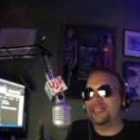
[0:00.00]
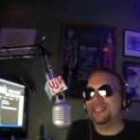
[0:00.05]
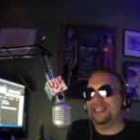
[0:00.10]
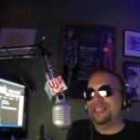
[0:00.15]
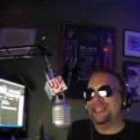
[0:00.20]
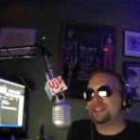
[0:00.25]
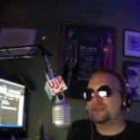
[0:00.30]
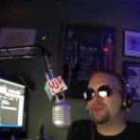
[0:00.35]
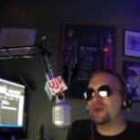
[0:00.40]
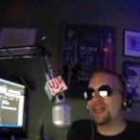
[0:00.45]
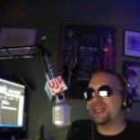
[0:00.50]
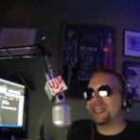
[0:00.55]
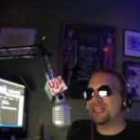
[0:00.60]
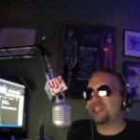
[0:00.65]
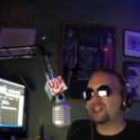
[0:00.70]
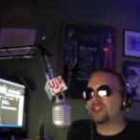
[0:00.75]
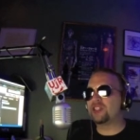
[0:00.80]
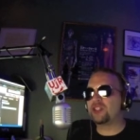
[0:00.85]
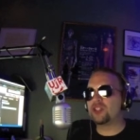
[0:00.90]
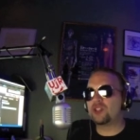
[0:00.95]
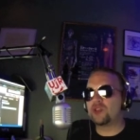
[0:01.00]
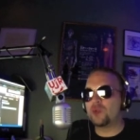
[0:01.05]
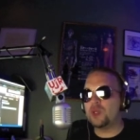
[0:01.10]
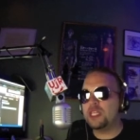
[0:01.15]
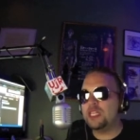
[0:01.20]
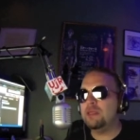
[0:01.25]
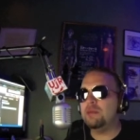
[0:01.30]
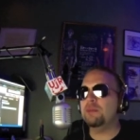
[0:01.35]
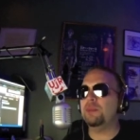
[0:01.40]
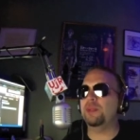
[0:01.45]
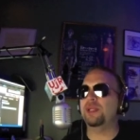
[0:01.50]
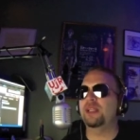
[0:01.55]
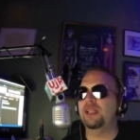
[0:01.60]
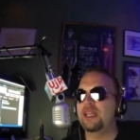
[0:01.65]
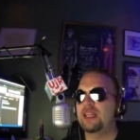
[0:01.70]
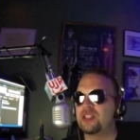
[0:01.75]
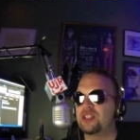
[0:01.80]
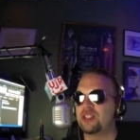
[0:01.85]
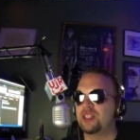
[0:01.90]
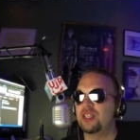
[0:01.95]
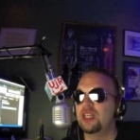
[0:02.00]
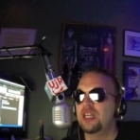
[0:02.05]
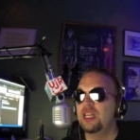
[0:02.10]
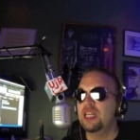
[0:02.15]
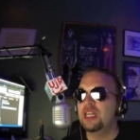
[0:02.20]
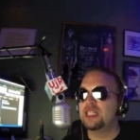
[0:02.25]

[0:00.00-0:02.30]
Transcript: it is my extreme pleasure